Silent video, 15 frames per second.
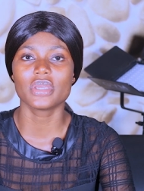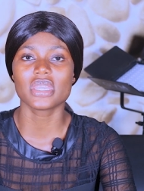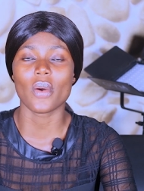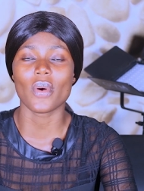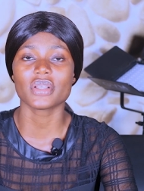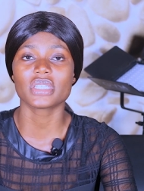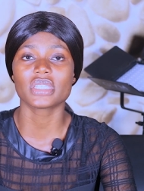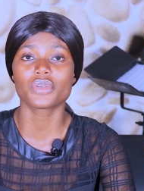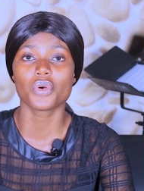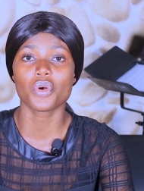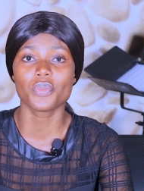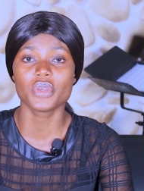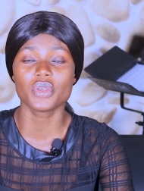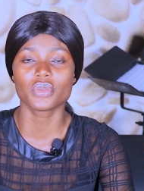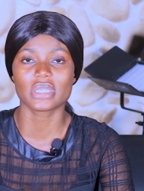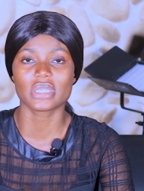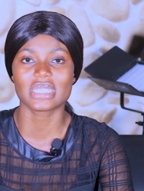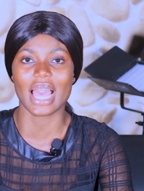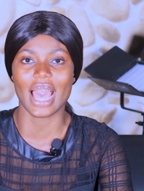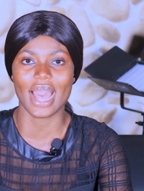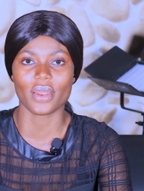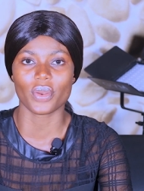You know what she will be into
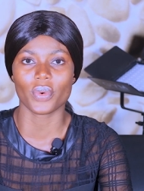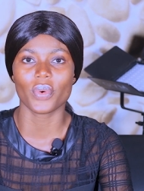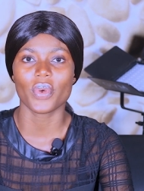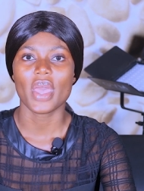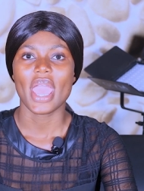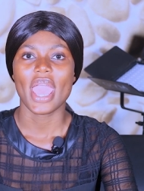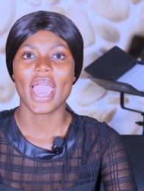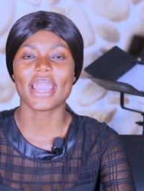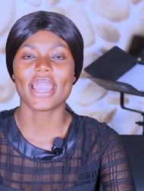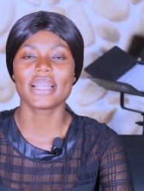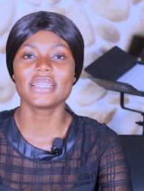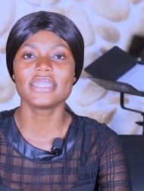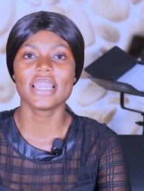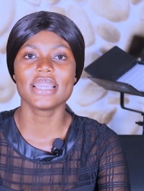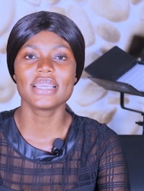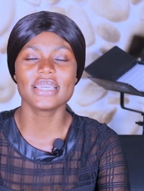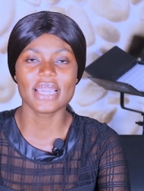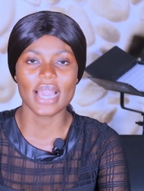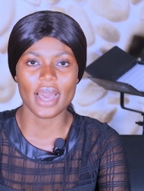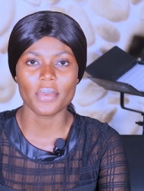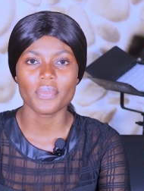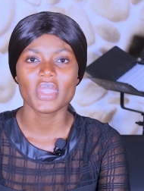Sahano, a near
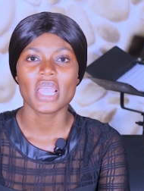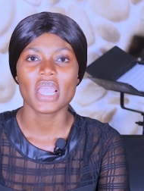here,